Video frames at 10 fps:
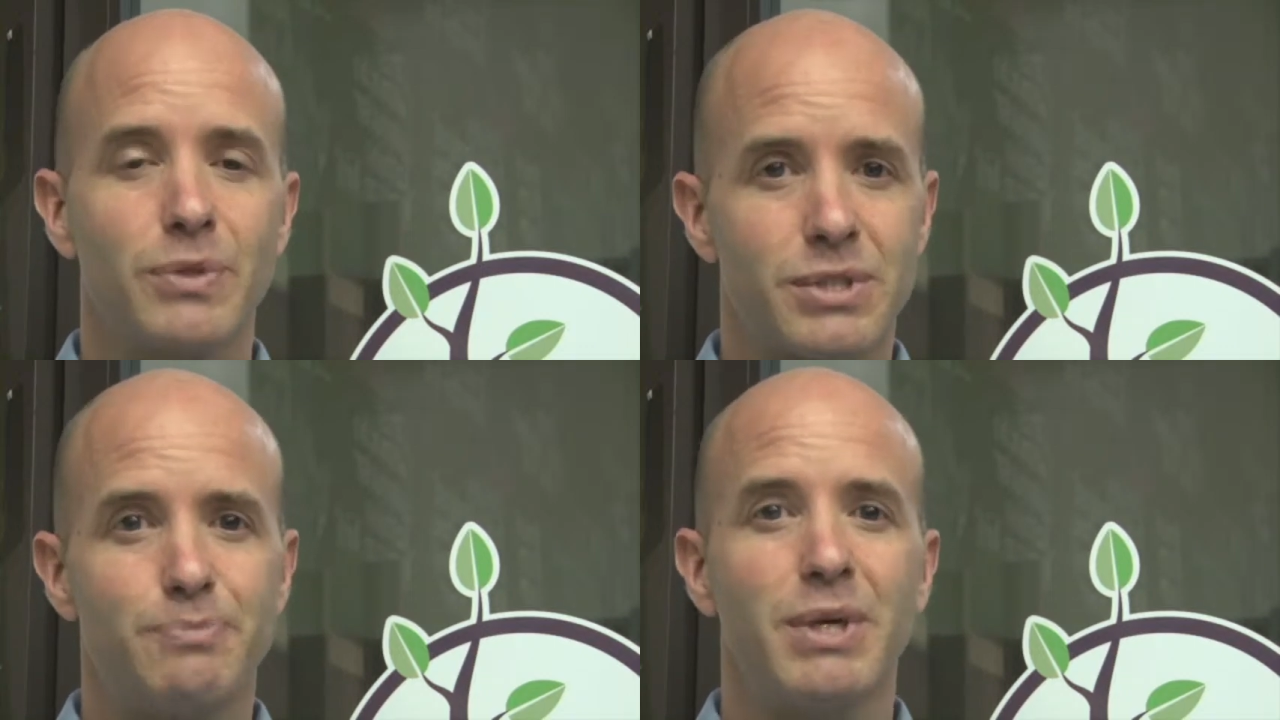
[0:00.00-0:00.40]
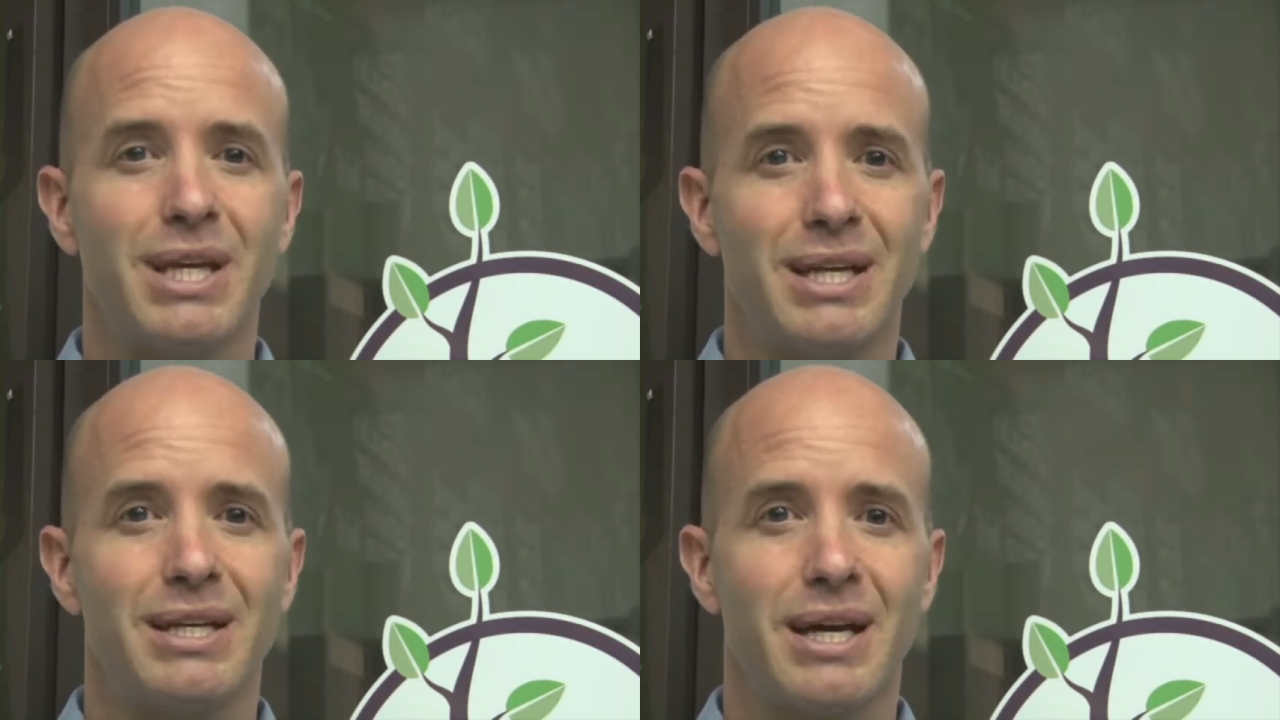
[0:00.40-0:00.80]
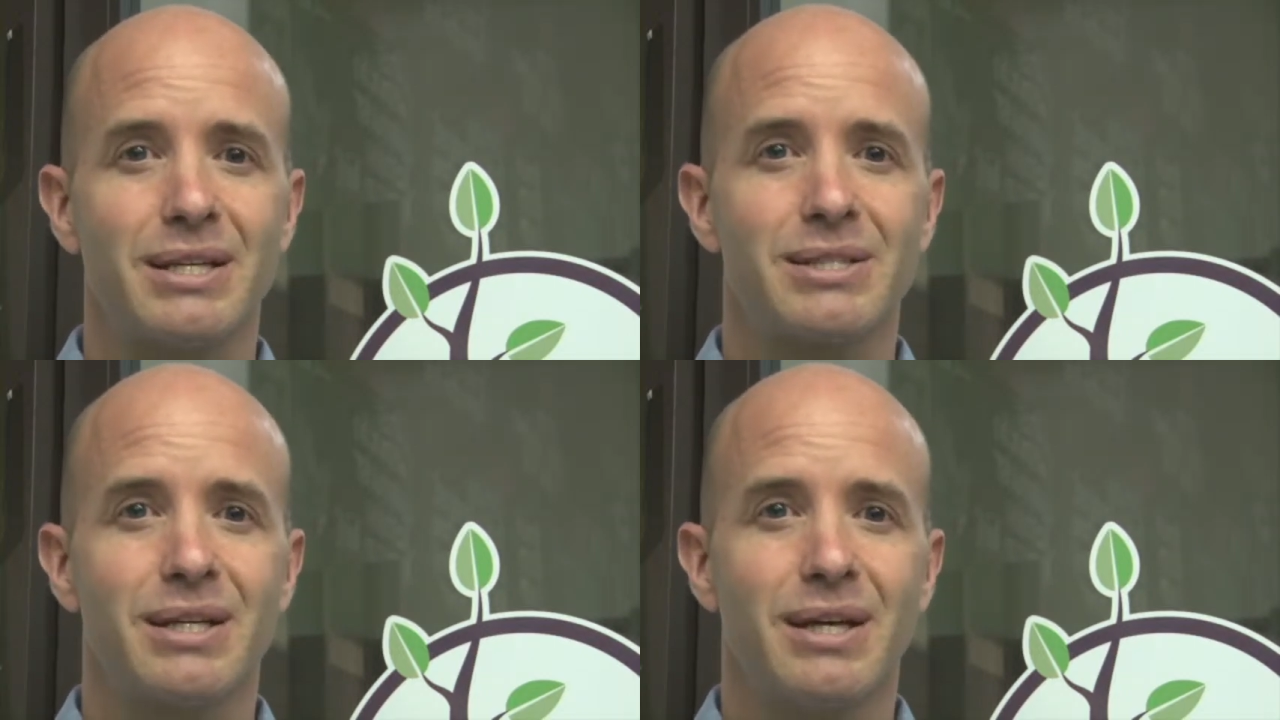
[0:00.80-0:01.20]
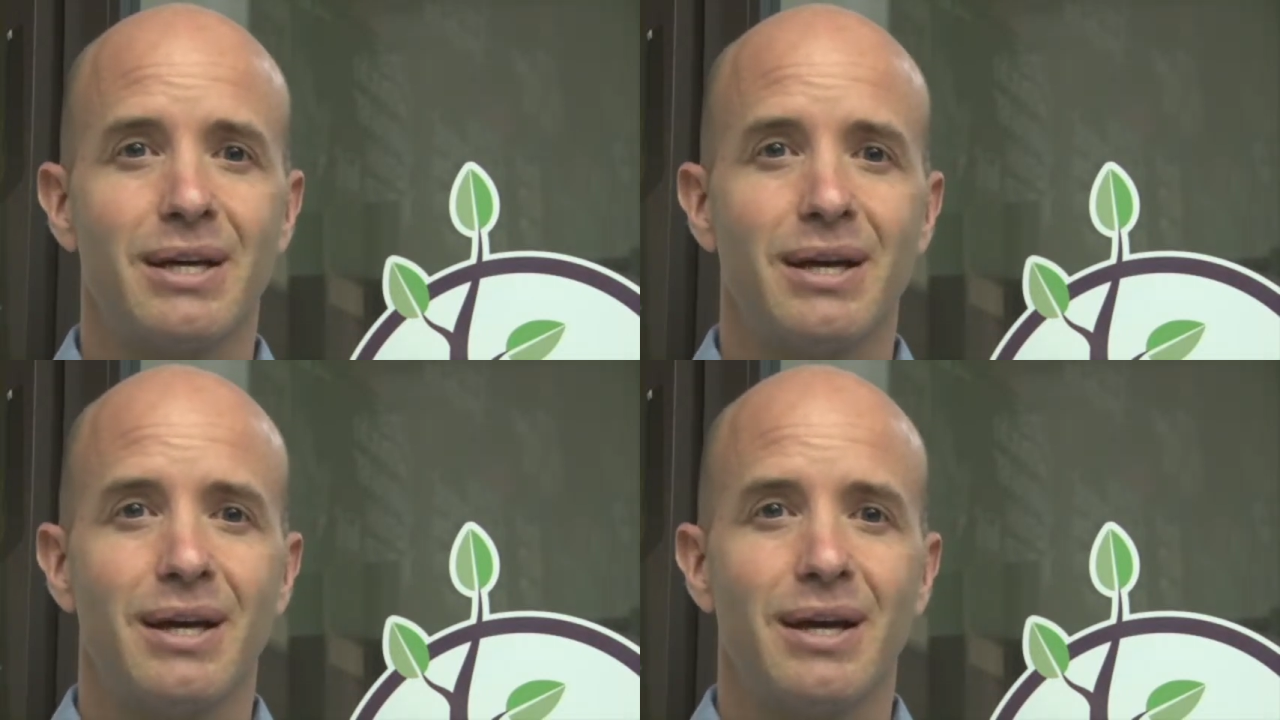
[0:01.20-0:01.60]
speaking next,
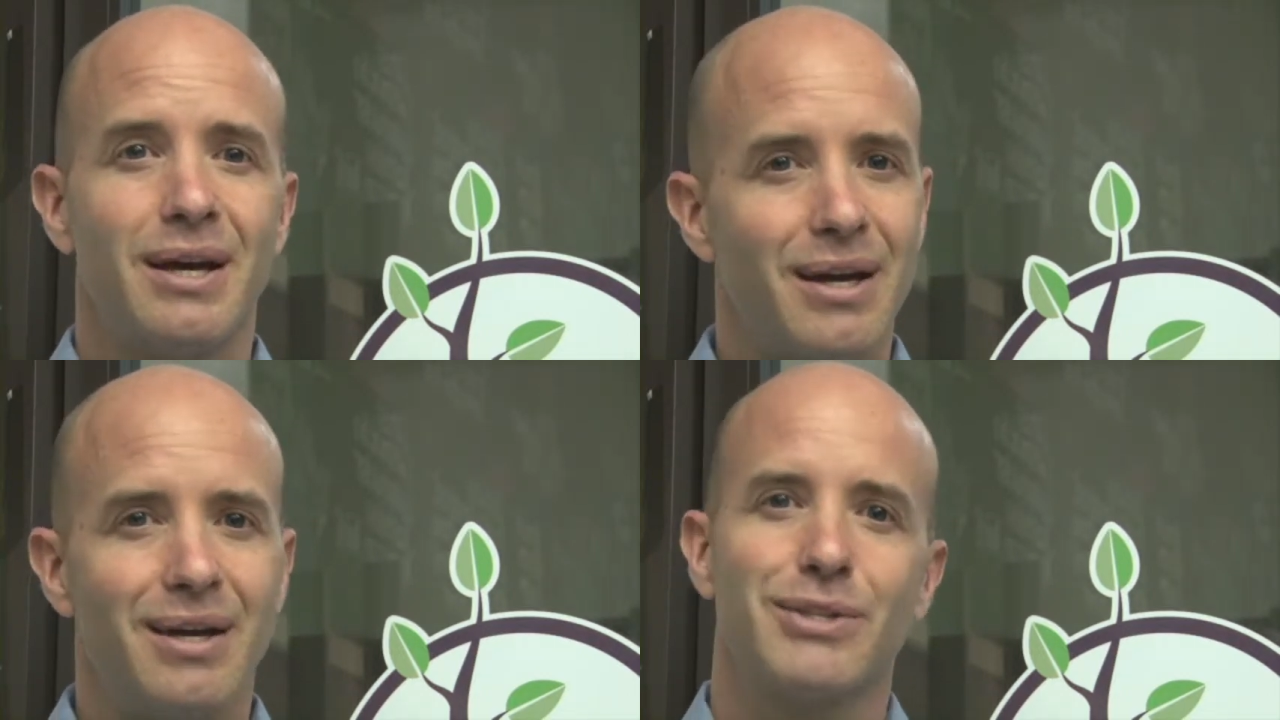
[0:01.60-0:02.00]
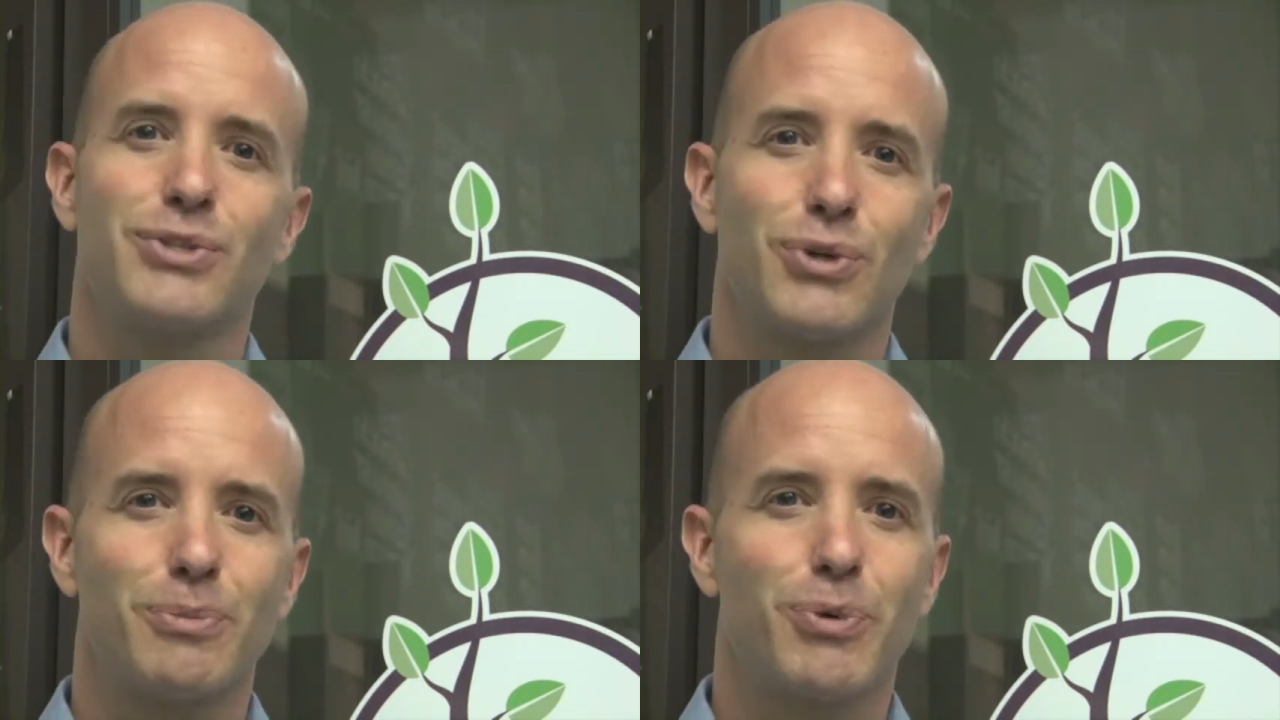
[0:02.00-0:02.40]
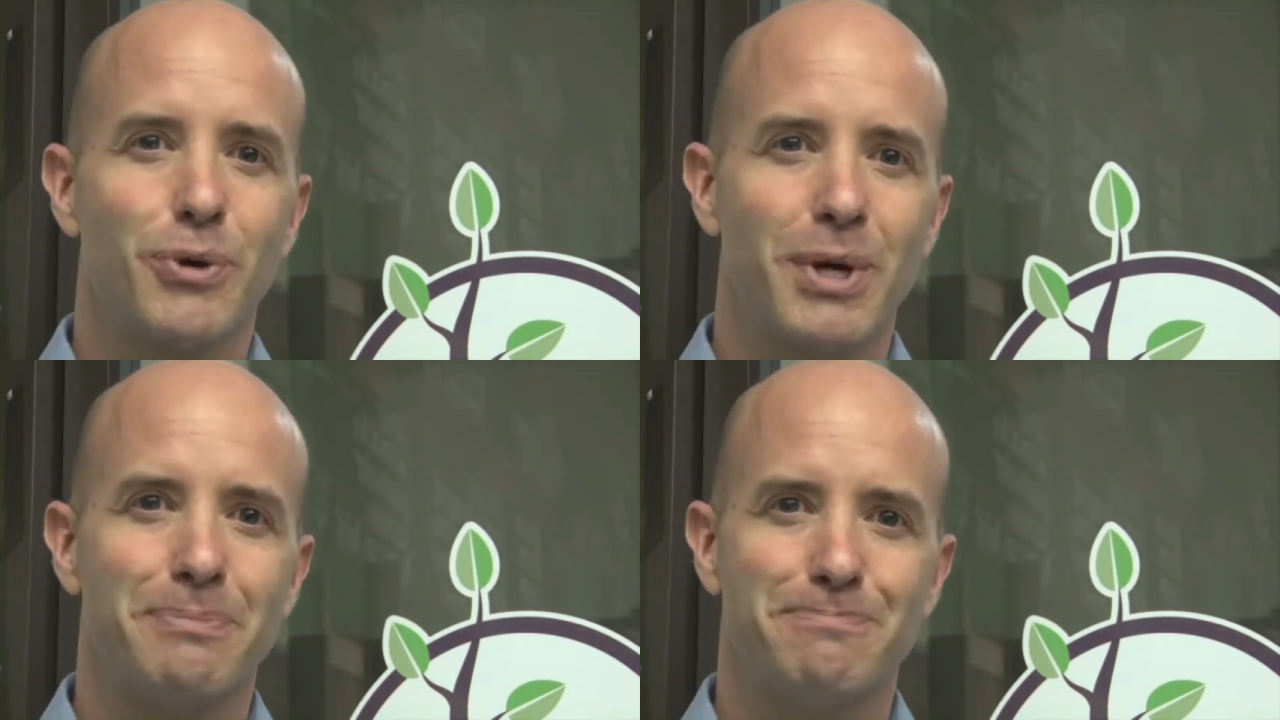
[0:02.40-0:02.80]
and enjoy the program.